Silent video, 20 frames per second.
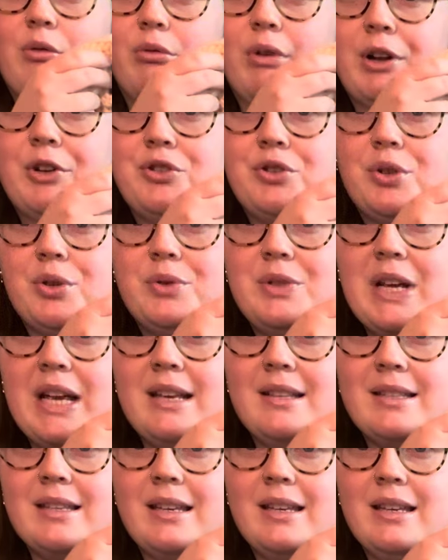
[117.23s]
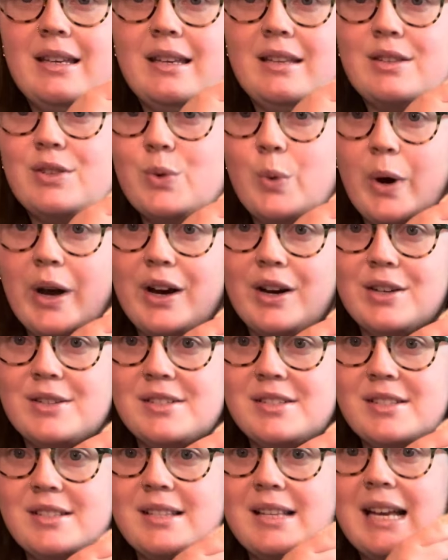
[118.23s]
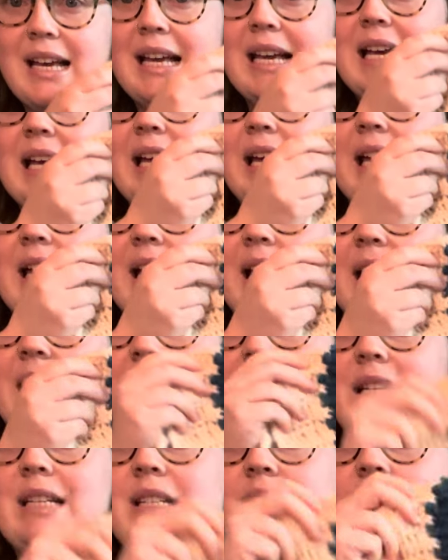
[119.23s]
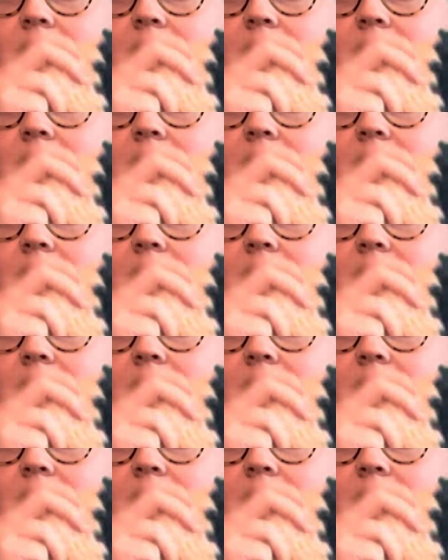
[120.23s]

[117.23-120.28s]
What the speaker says: retro daisy squares, and